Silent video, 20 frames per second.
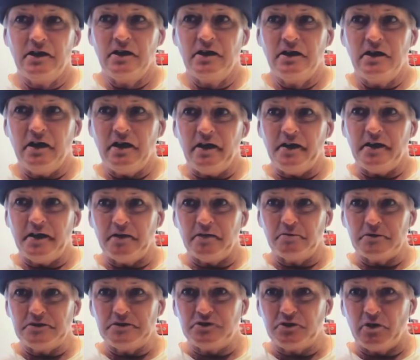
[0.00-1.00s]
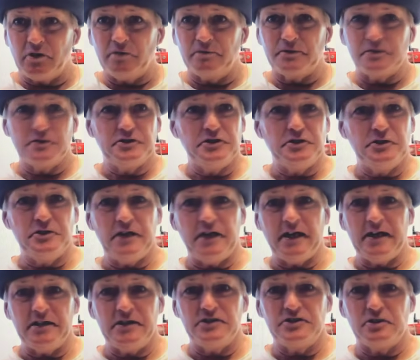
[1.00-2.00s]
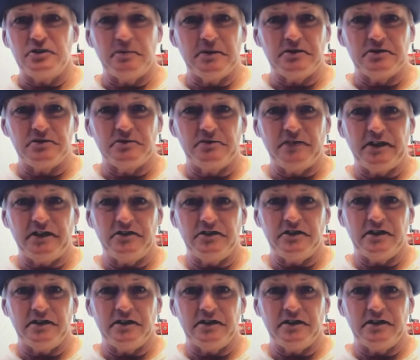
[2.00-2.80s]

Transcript: And we drove for 2 days to Pennsylvania.